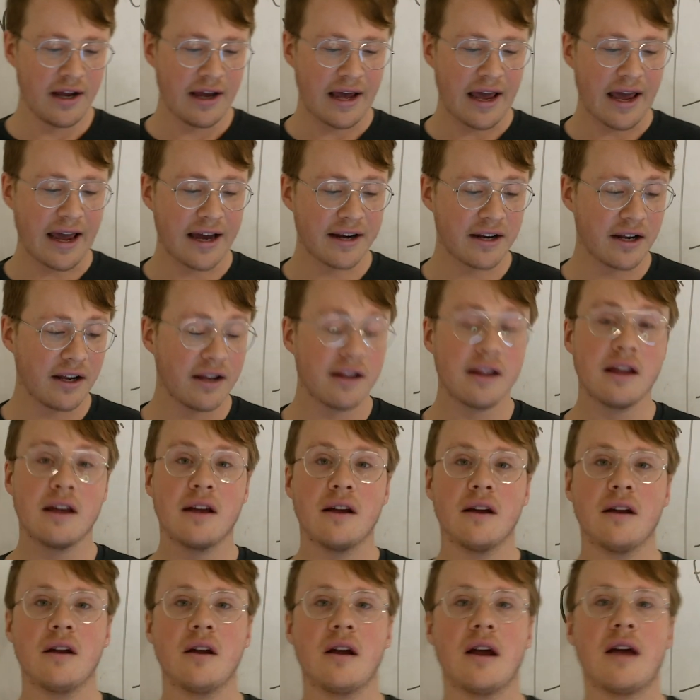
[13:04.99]
And
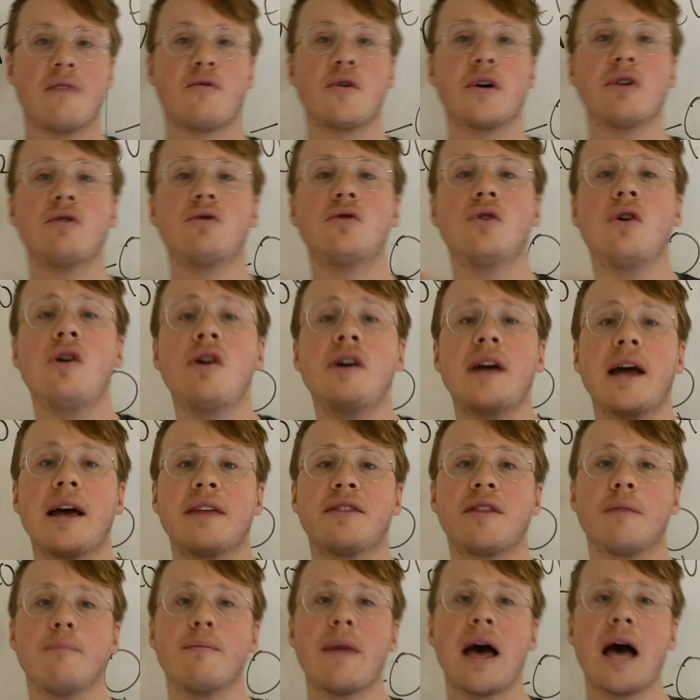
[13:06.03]
if we look
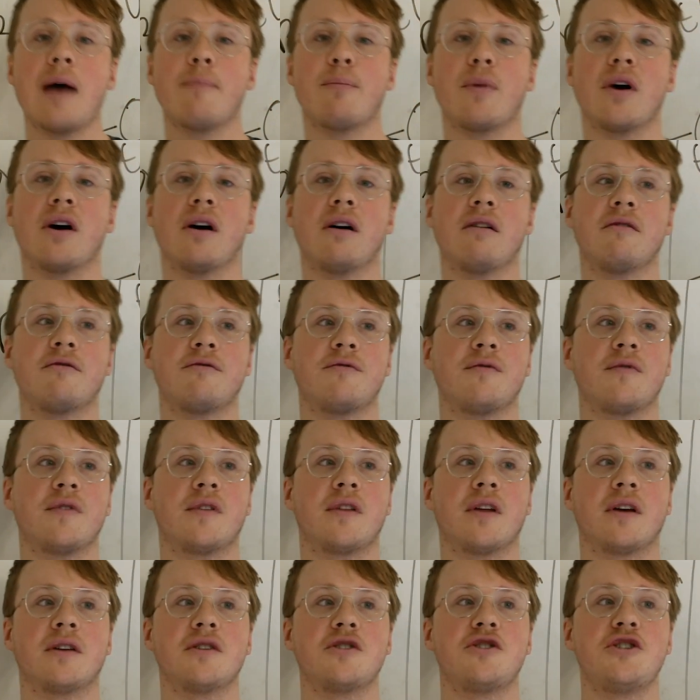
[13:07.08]
at the map of
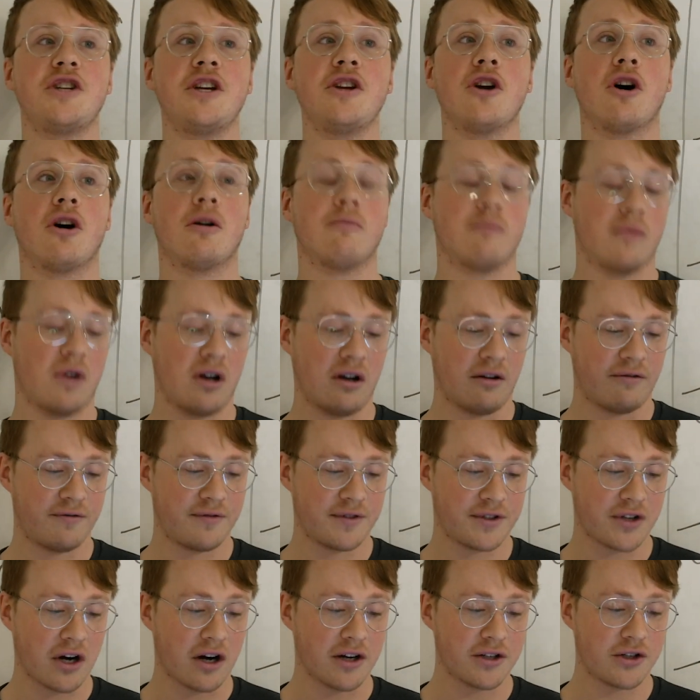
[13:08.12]
the genome of
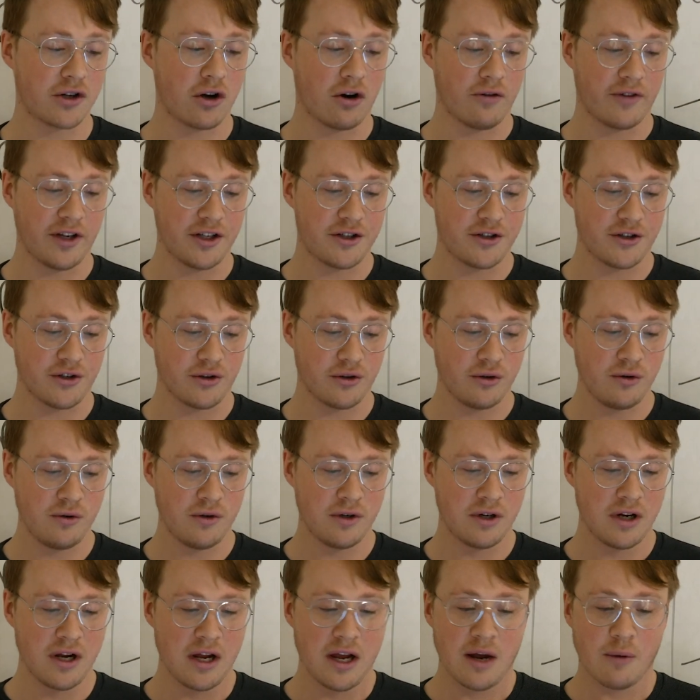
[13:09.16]
SARS-CoV-2,
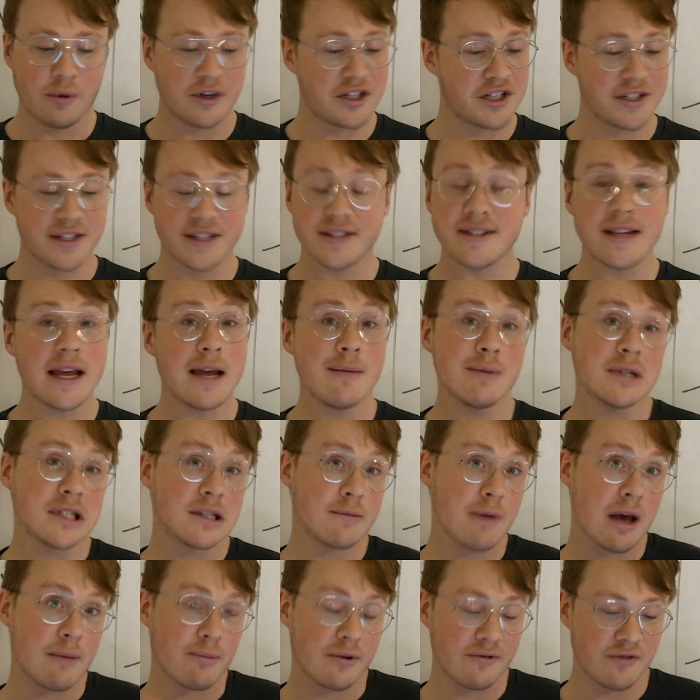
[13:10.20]
which is the same as the
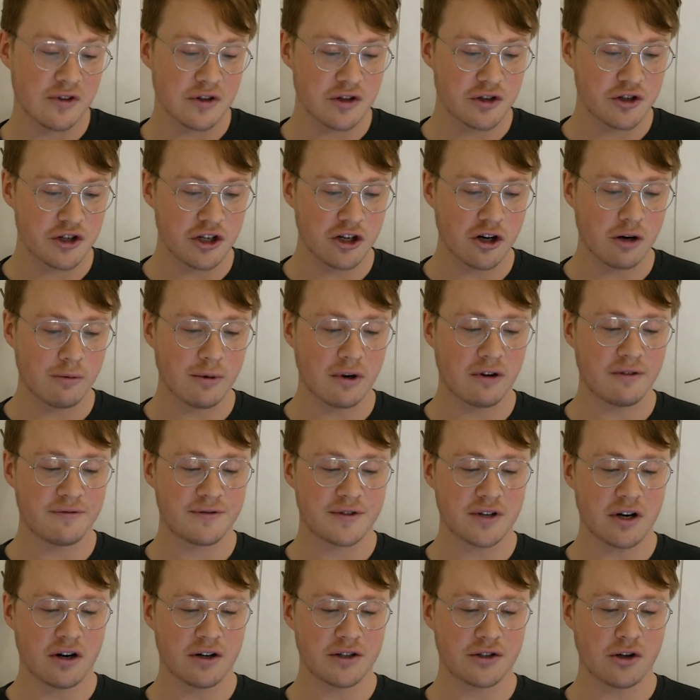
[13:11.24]
map of the genome of
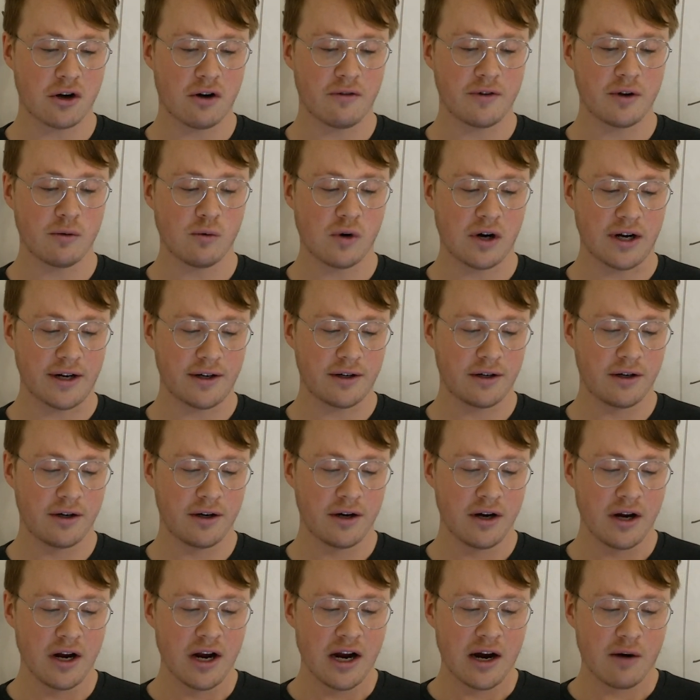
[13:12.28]
SARS-CoV-1,
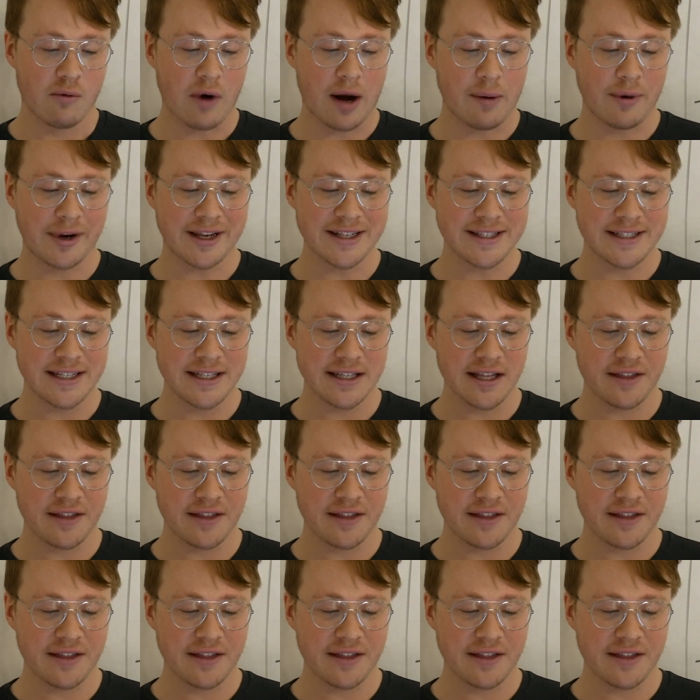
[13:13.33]
right, we can see